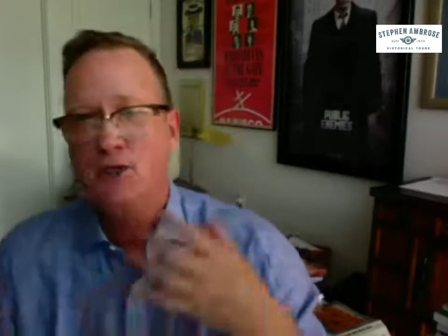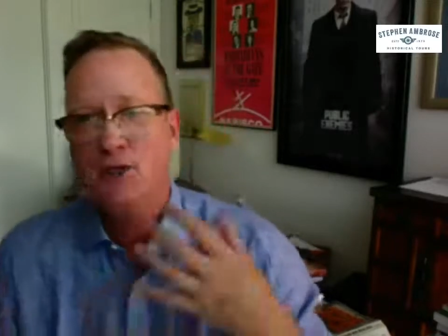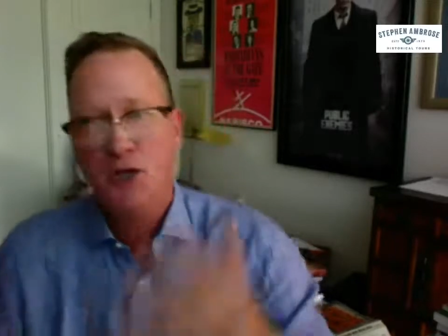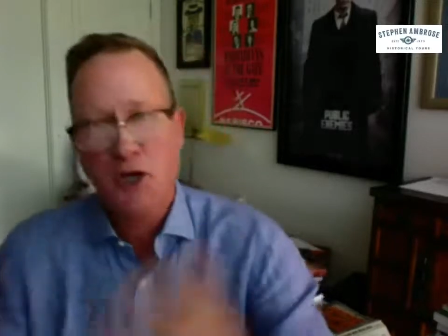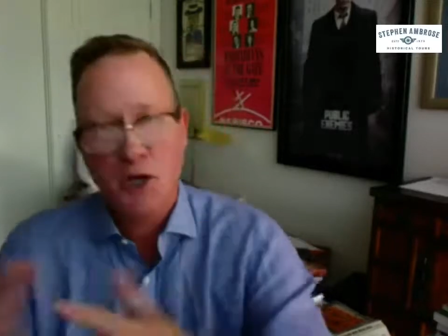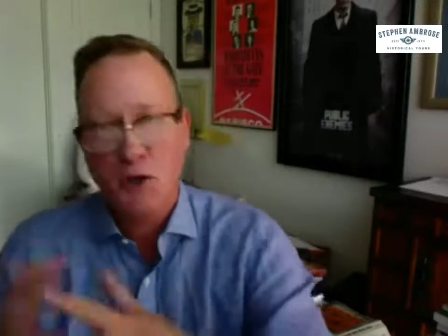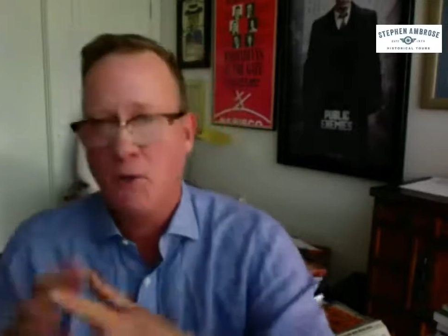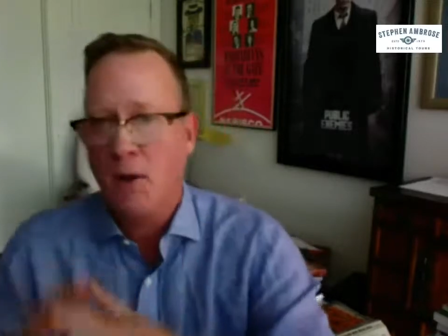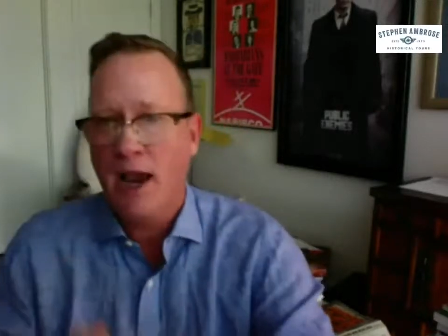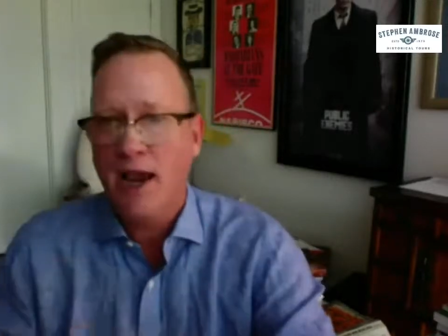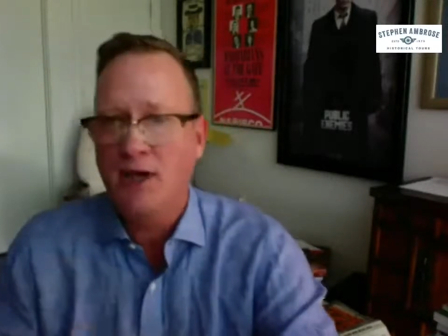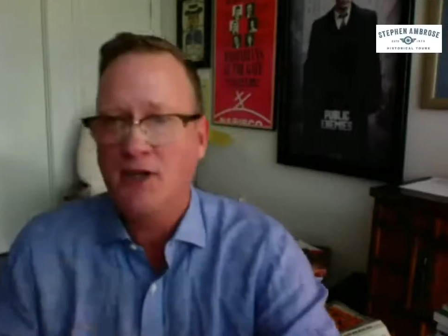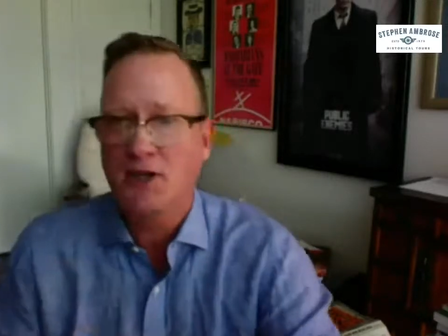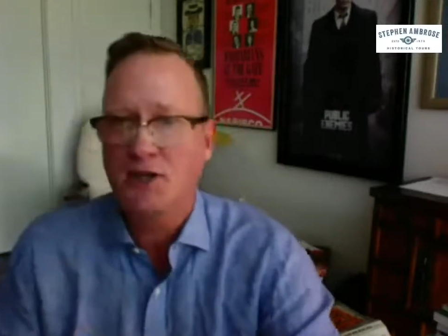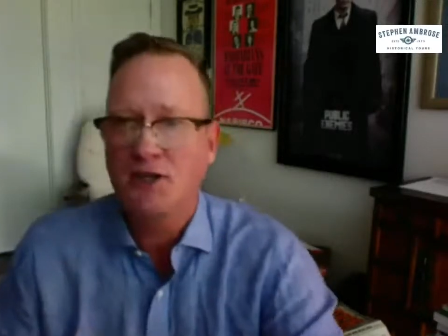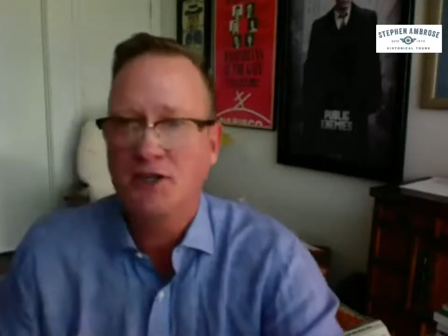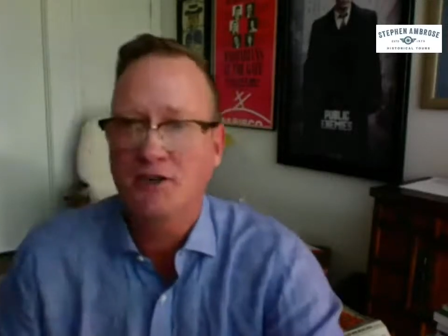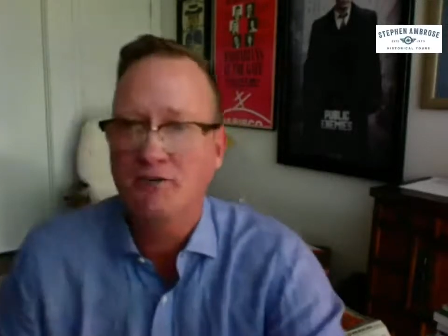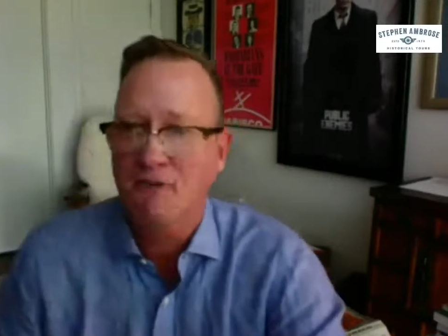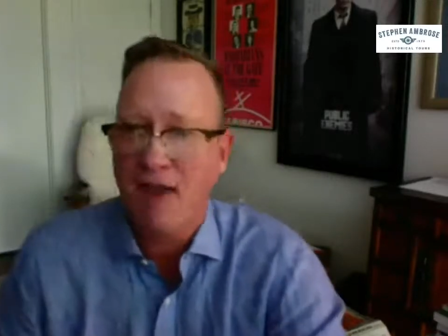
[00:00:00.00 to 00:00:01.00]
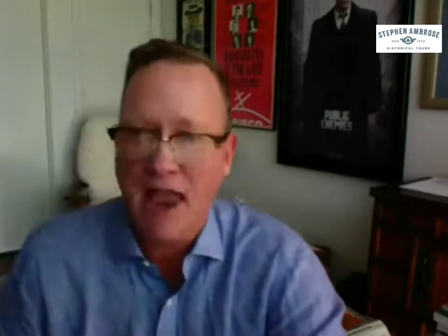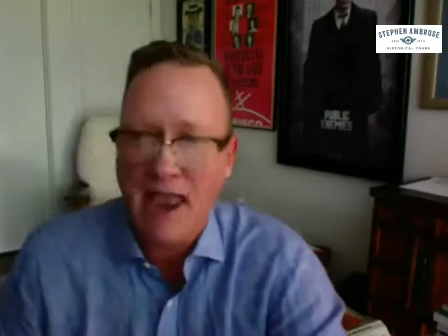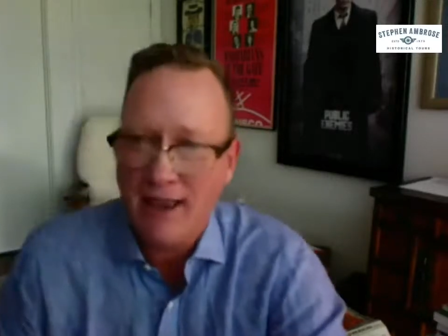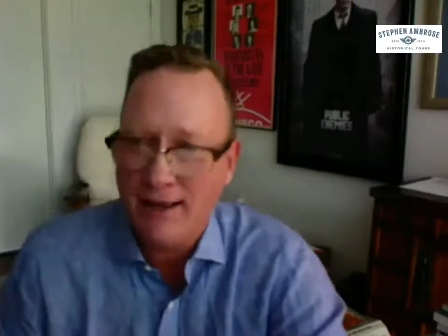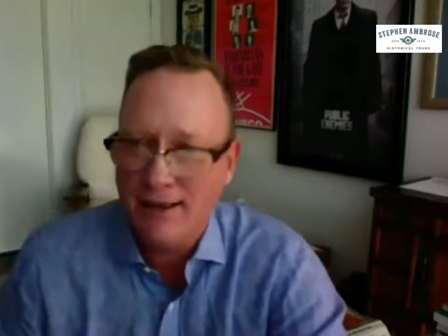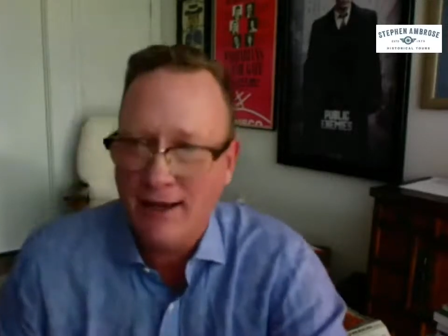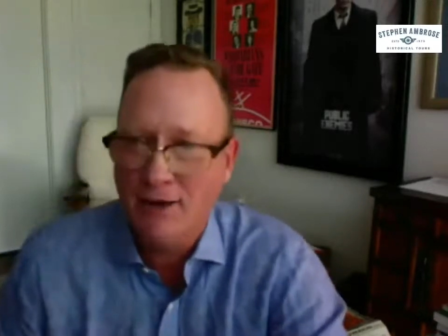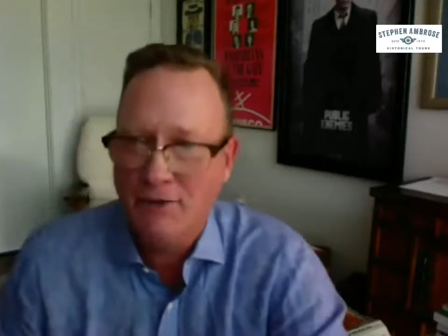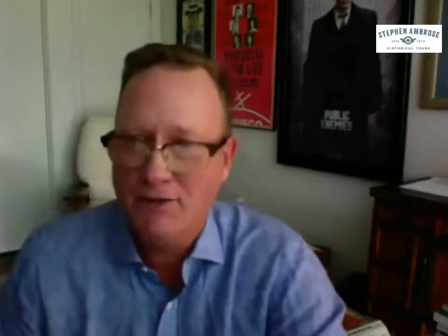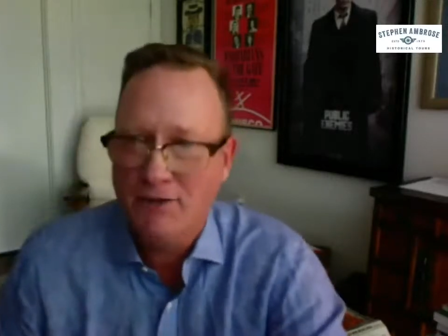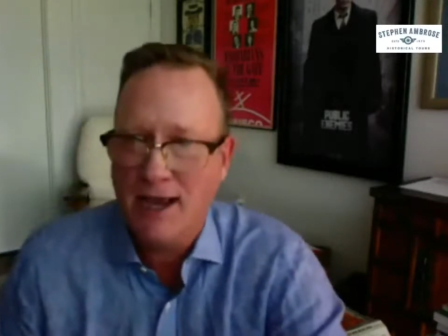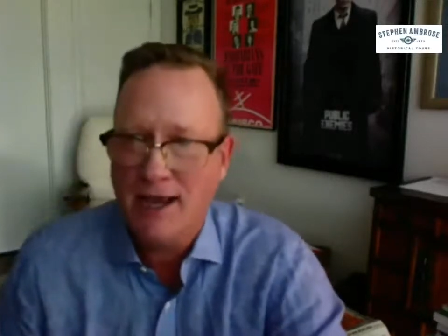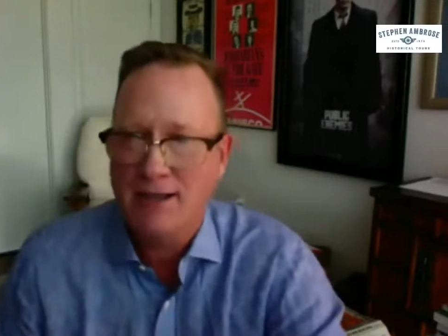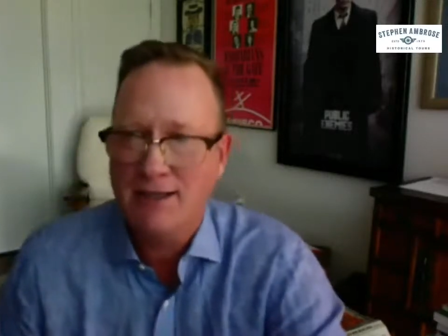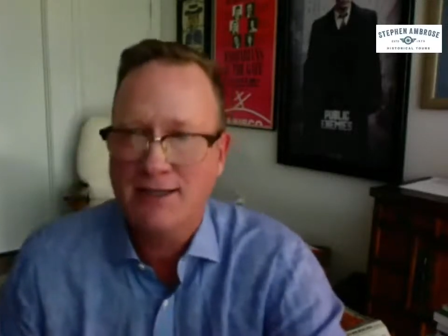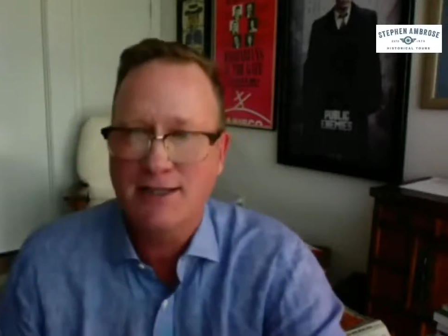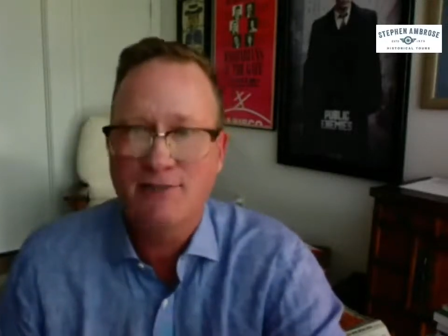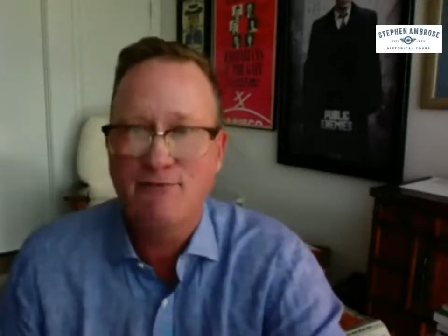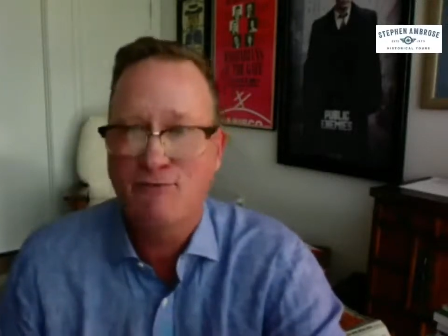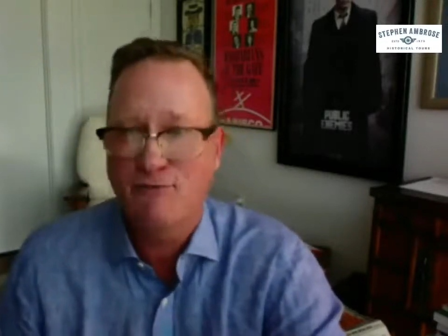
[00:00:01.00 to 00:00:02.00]
generations of Anglo
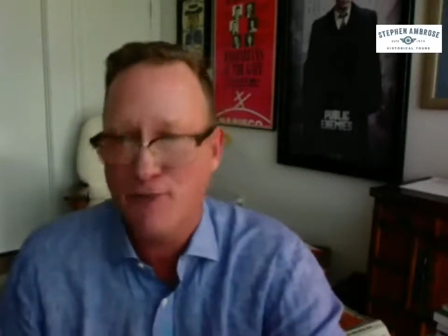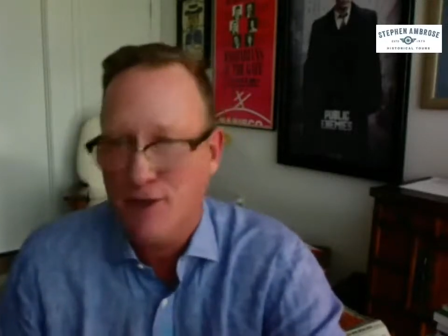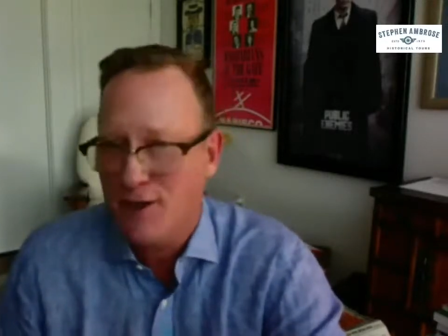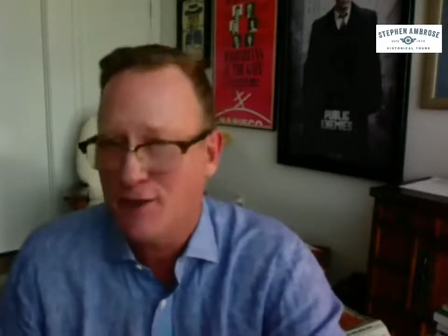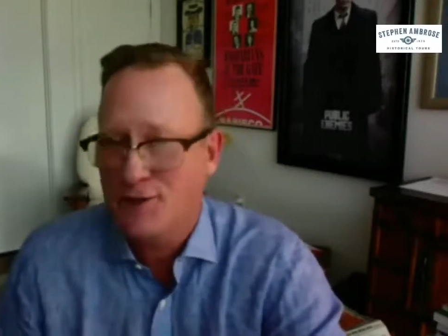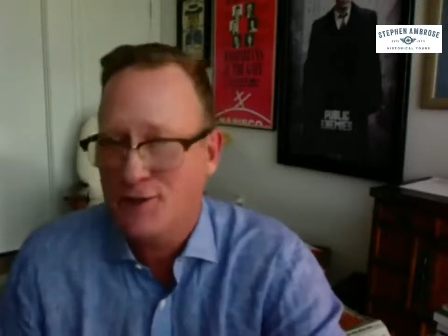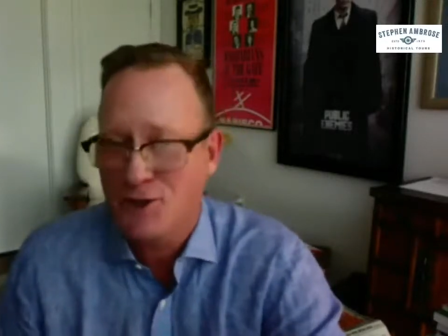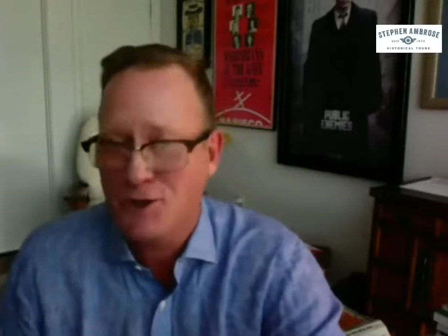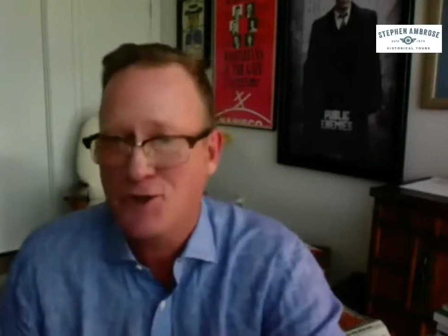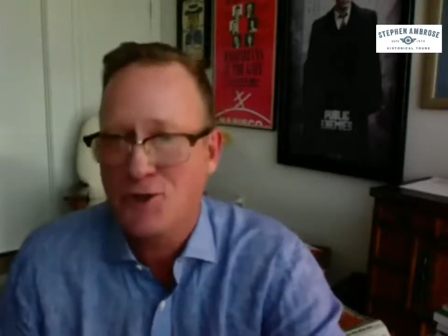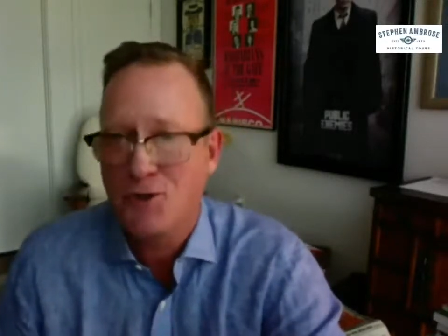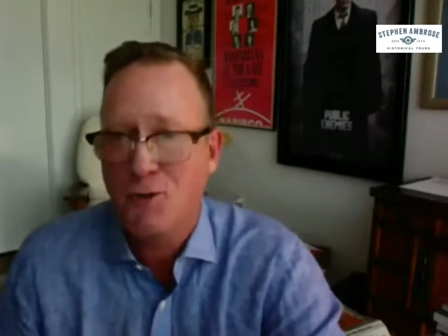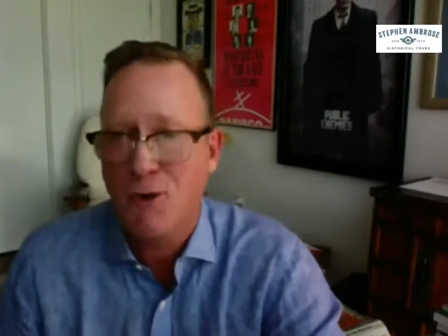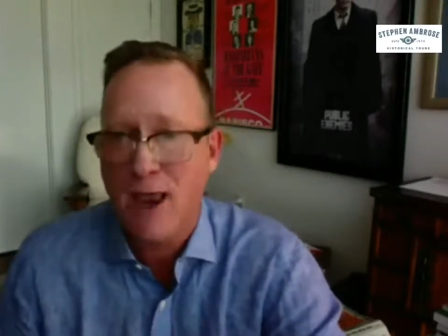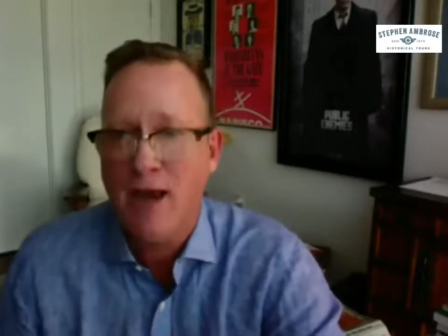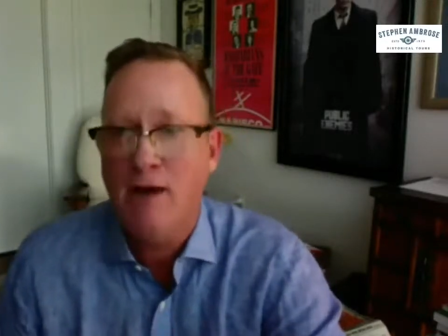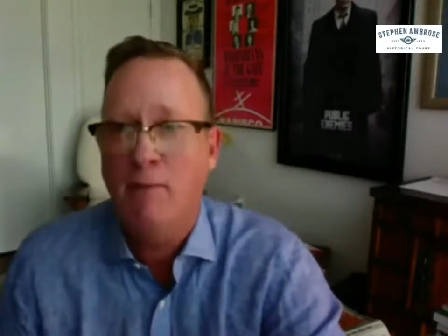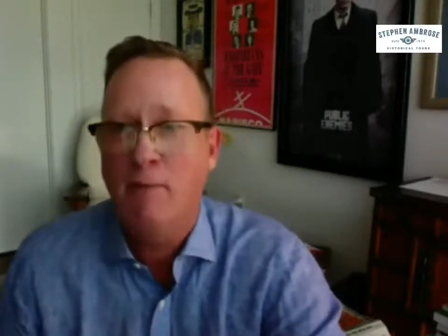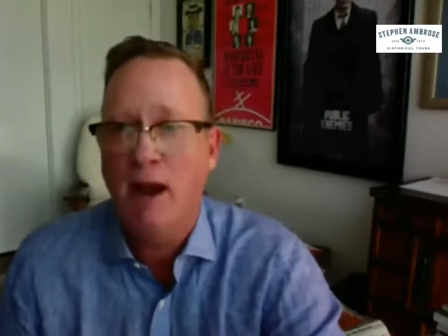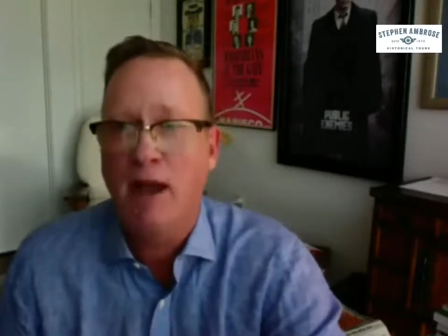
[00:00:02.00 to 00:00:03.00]
Texans feel just great